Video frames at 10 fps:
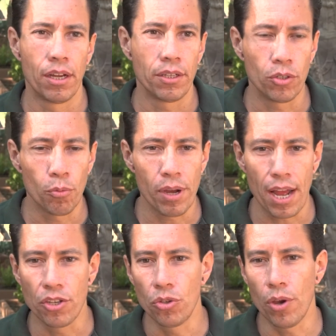But
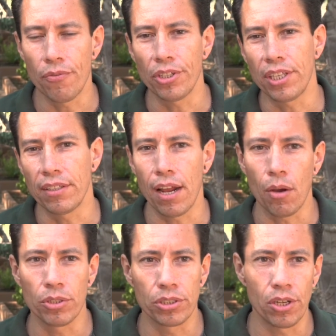I knew everything that I
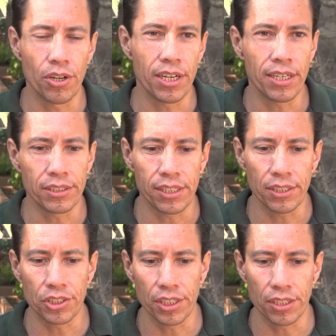was learning and
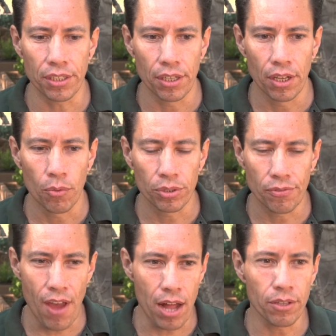teaching was
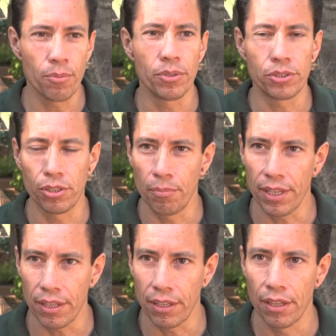valuable to
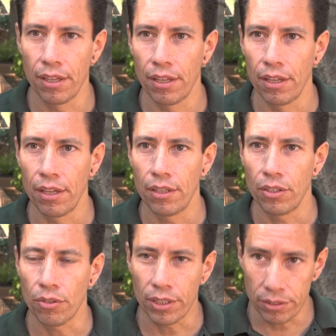me,
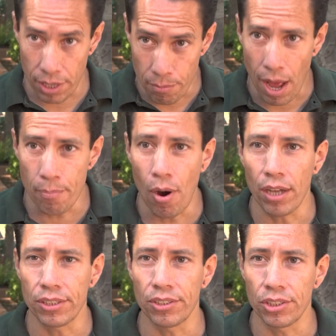because in my
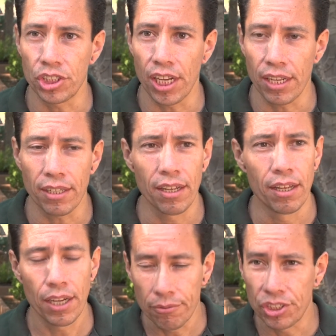process of
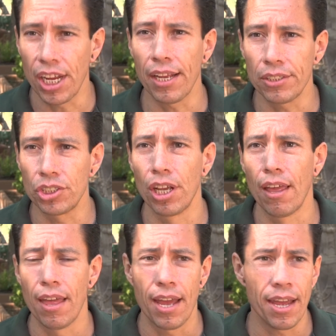change,
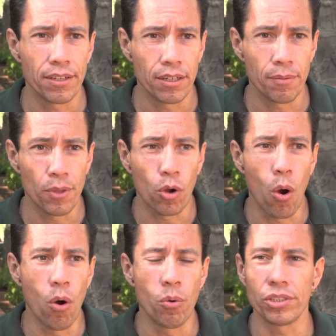and the
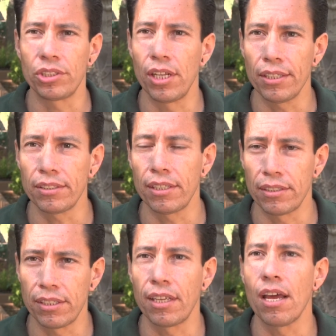goal was just
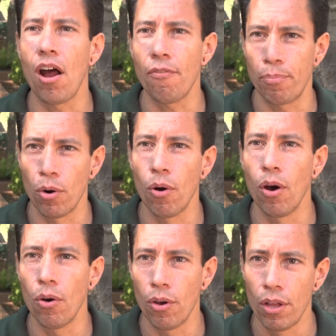to get off
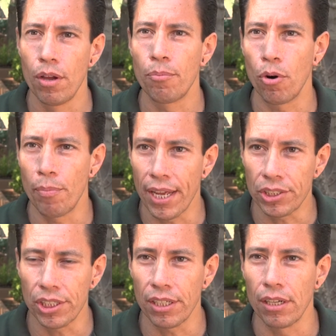parole,
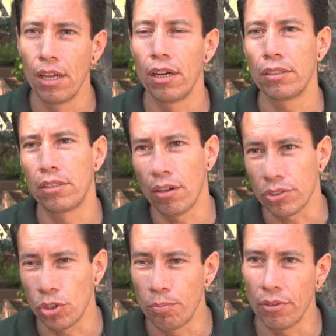probation, adult
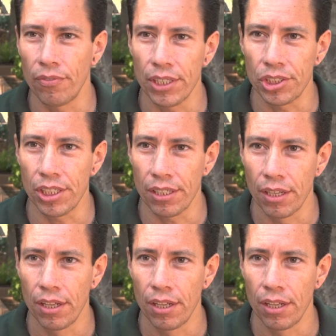supervision.